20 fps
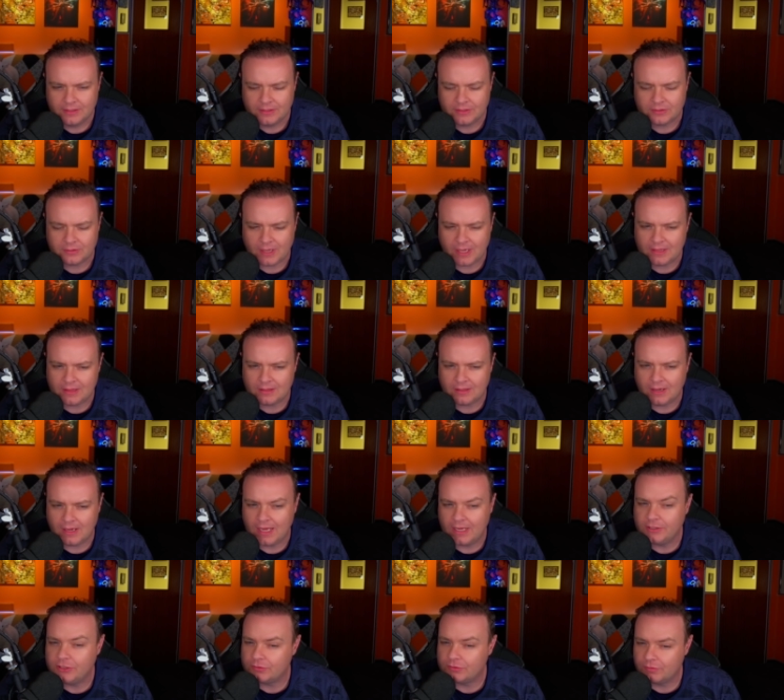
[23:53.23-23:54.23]
So I thought
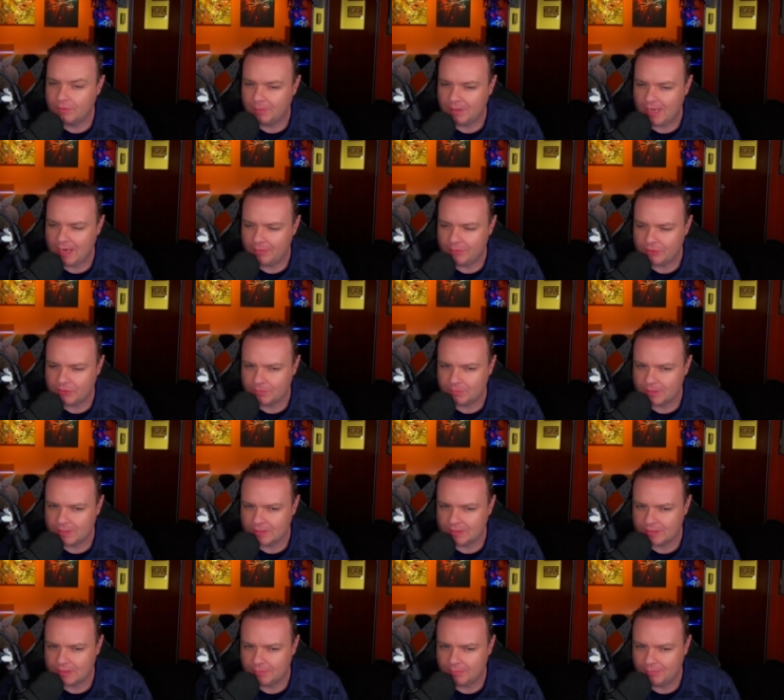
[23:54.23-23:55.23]
I'd just reply with
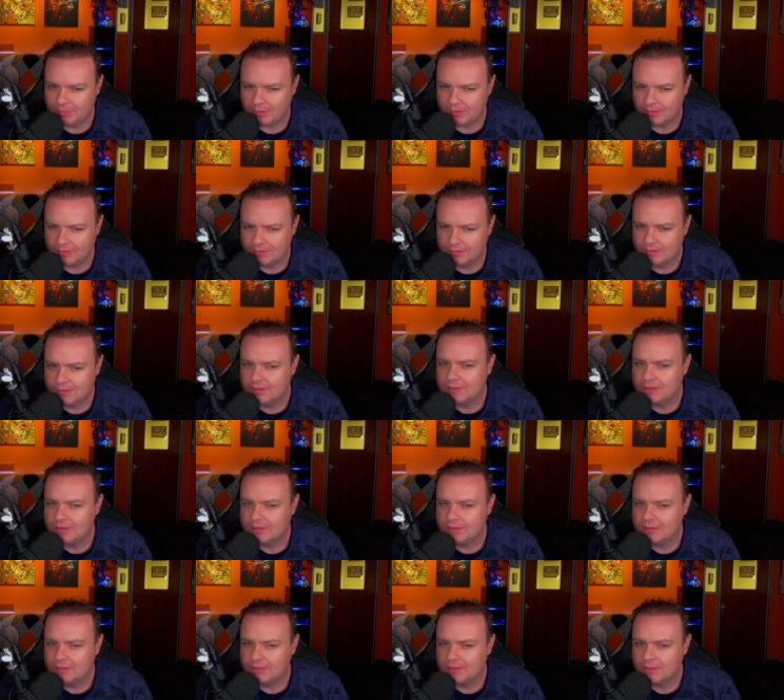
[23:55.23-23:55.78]
something simple.